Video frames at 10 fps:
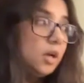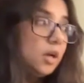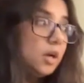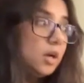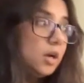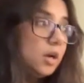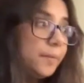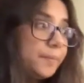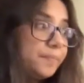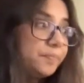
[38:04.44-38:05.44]

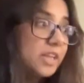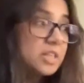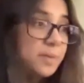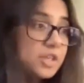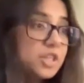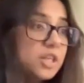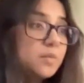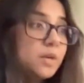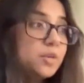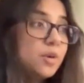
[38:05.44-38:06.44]

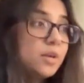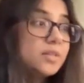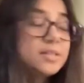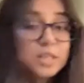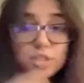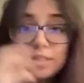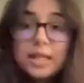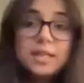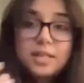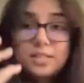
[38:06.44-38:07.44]
especially when you are in such a
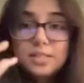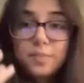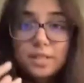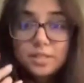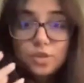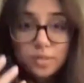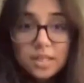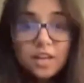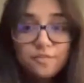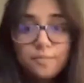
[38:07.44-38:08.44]
delicate space yourself